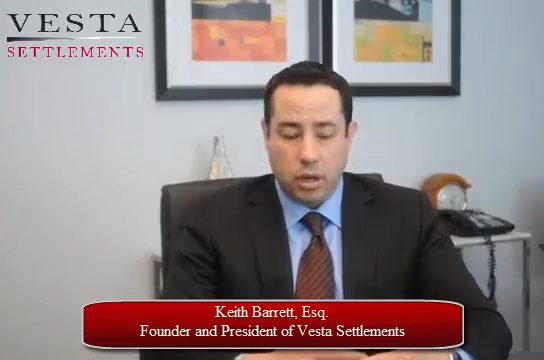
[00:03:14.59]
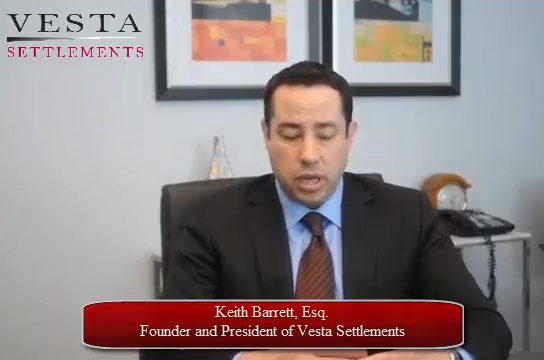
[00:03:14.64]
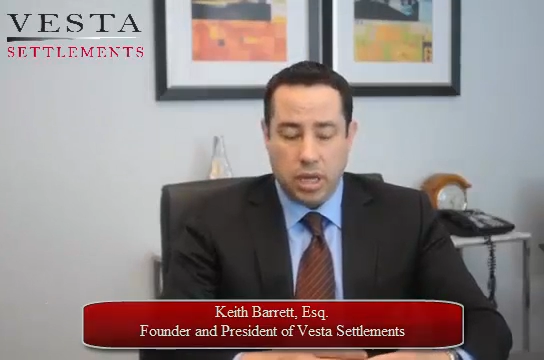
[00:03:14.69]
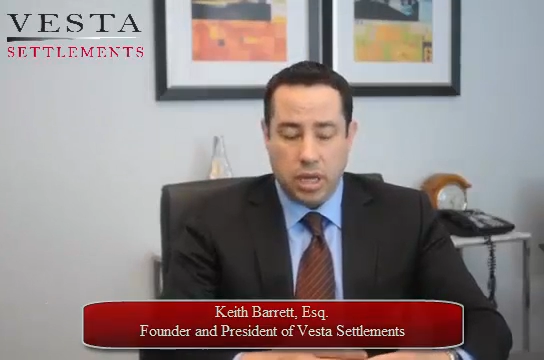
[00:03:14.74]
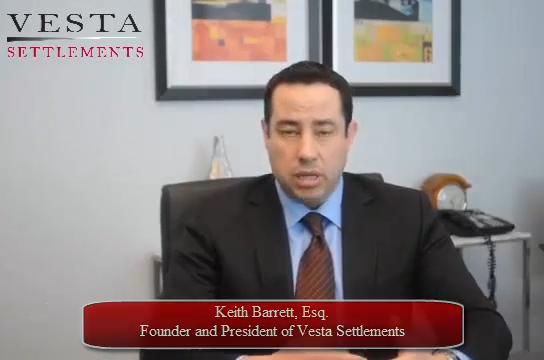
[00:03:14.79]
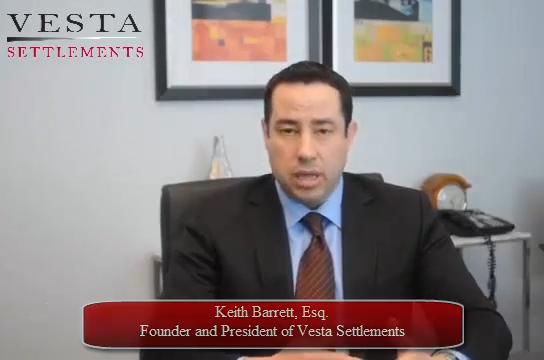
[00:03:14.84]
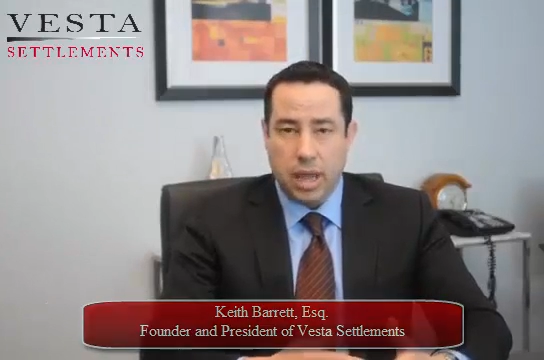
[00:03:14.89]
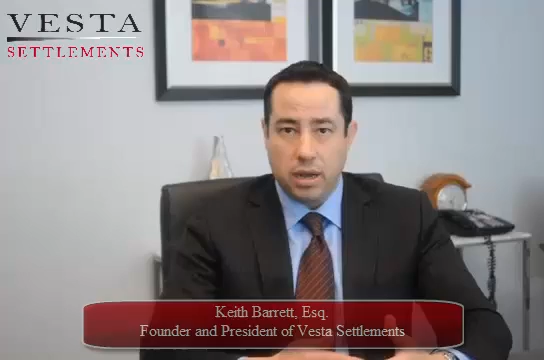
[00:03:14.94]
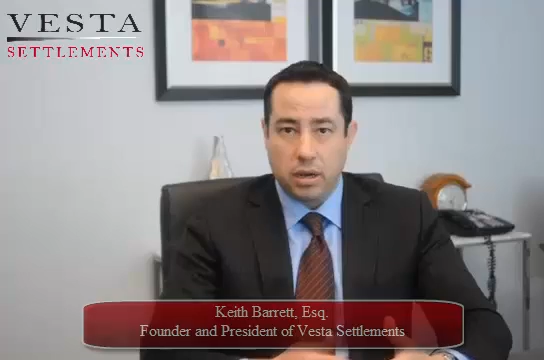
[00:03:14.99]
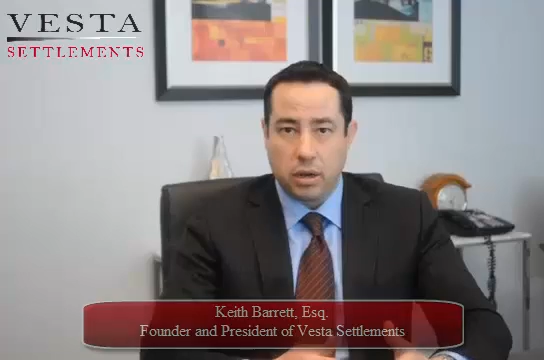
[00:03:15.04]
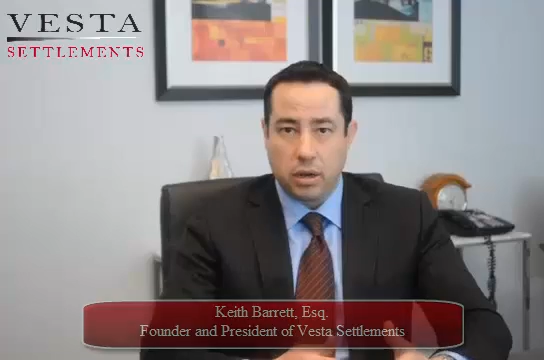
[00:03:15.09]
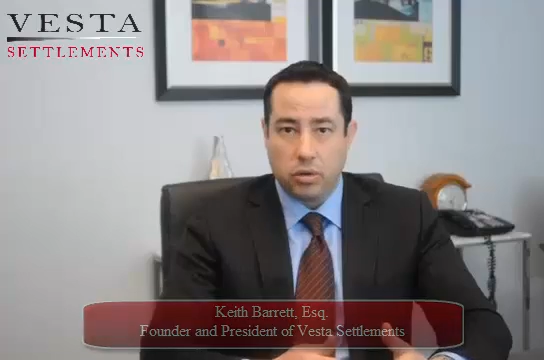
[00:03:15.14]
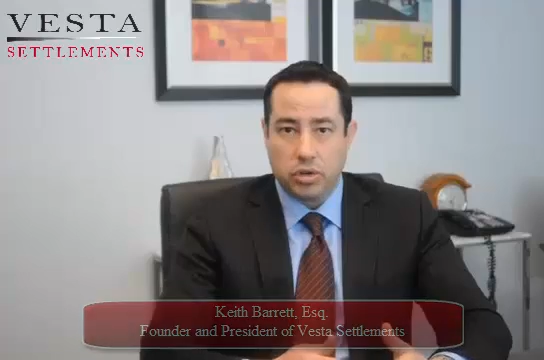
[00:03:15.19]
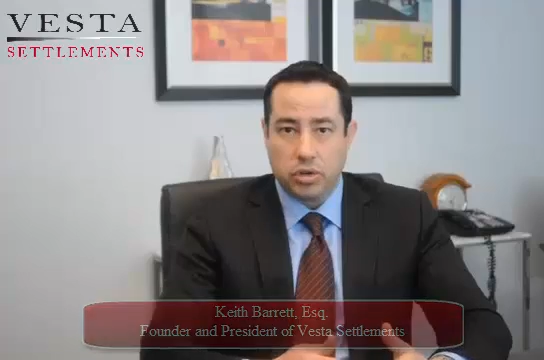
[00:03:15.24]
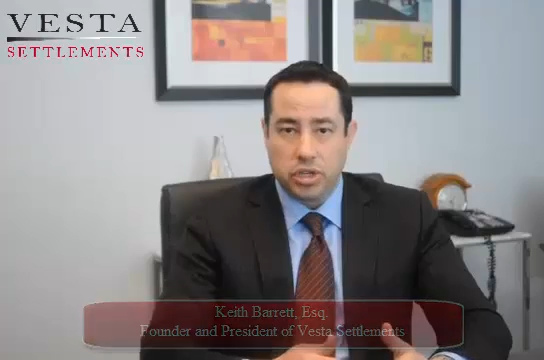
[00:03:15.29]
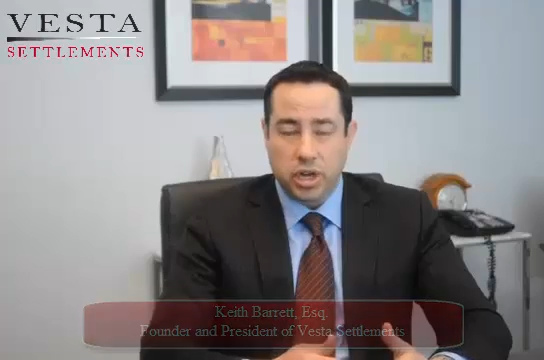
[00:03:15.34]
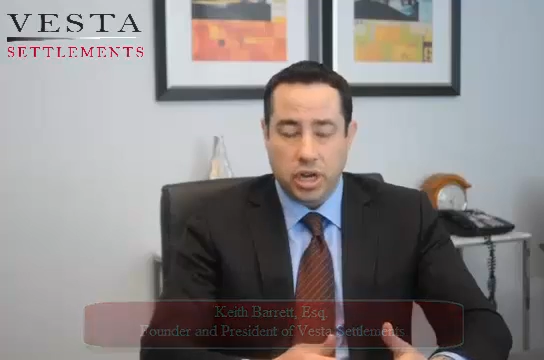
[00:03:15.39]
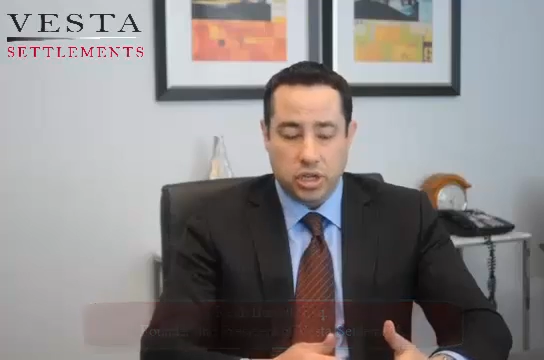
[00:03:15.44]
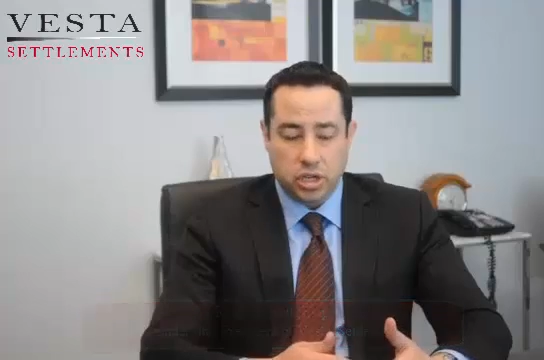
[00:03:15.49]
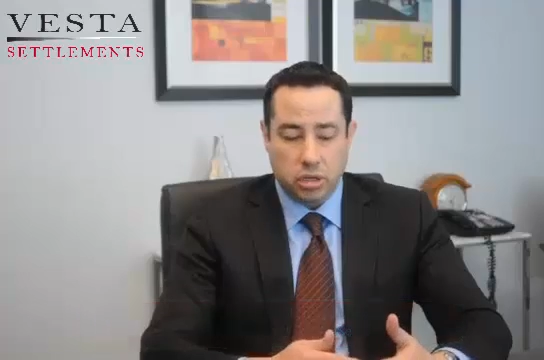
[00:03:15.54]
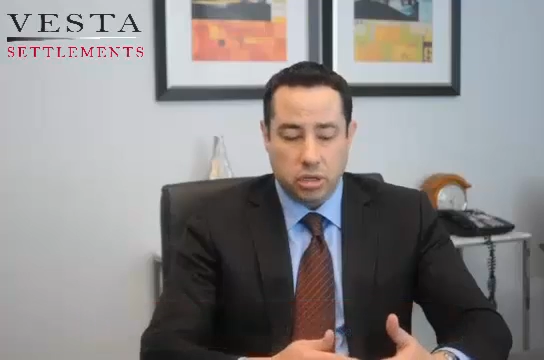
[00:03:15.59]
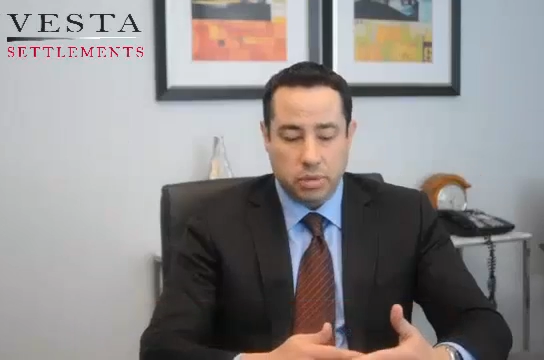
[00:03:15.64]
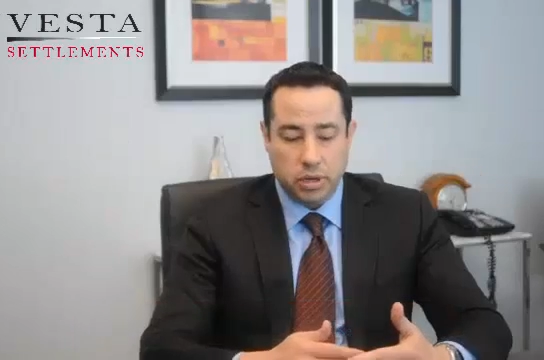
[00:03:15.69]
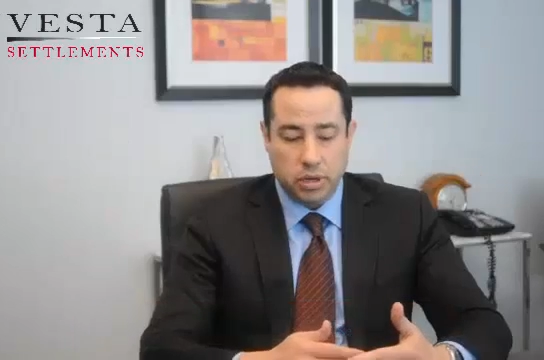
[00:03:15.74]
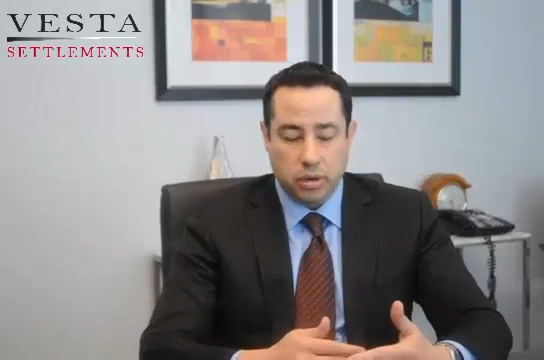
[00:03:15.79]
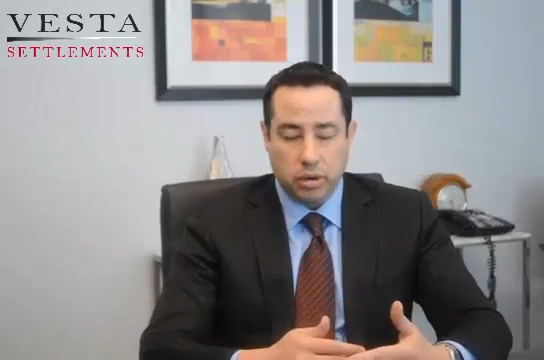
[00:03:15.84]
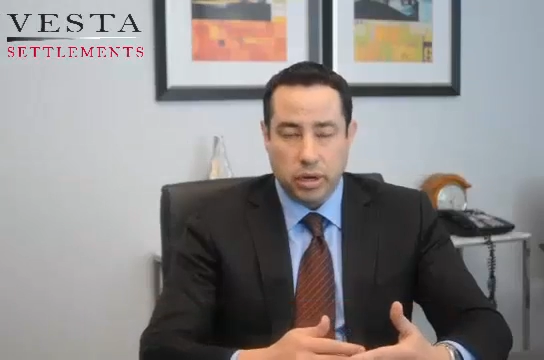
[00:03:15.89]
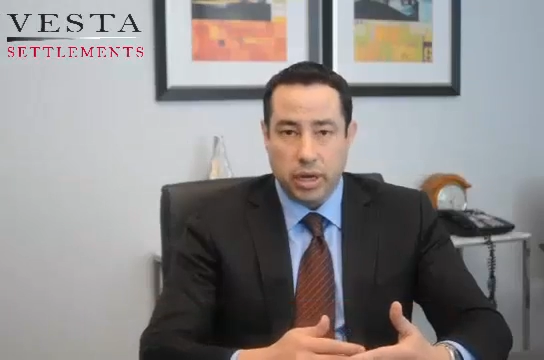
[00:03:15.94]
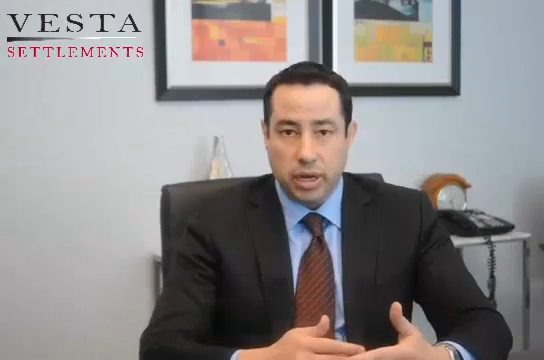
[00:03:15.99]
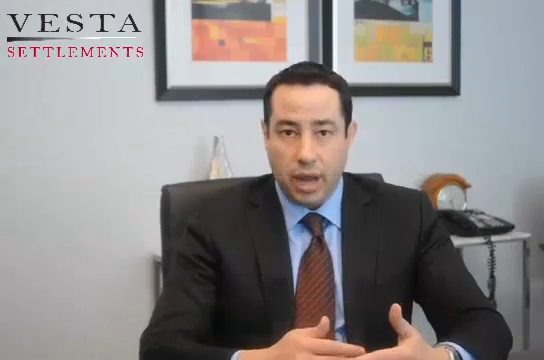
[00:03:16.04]
in that negotiation
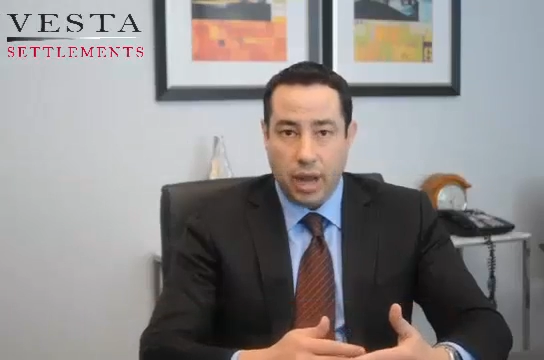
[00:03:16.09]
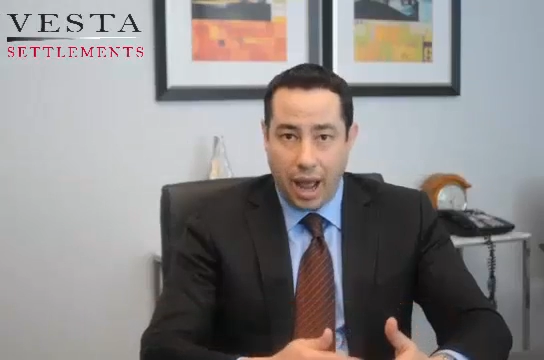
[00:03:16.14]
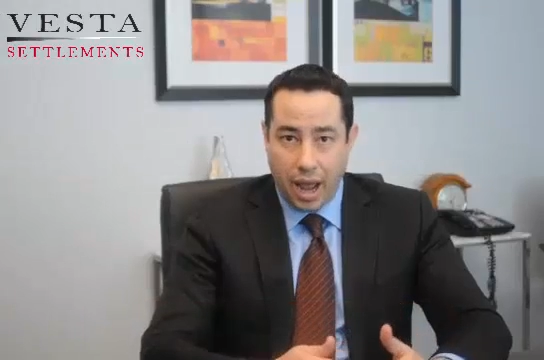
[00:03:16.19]
period.